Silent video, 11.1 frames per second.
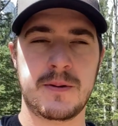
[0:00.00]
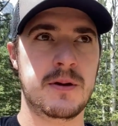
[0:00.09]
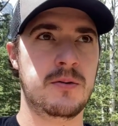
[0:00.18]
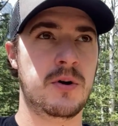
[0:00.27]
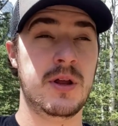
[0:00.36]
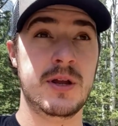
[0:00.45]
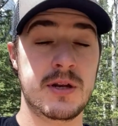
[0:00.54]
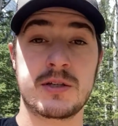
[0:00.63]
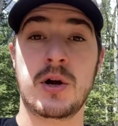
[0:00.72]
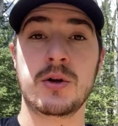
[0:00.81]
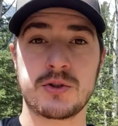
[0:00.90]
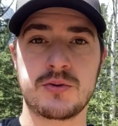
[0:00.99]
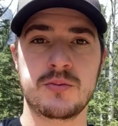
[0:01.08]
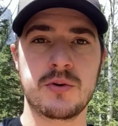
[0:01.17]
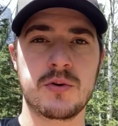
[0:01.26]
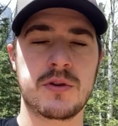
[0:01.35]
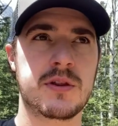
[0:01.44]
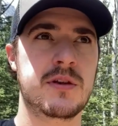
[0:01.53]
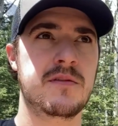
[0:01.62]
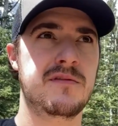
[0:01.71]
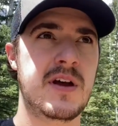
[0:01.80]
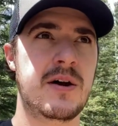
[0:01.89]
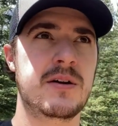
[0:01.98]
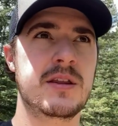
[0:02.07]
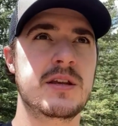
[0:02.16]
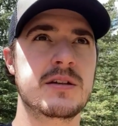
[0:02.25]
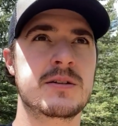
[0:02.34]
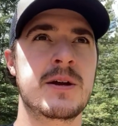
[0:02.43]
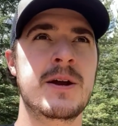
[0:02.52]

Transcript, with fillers: well, it is all truth found in these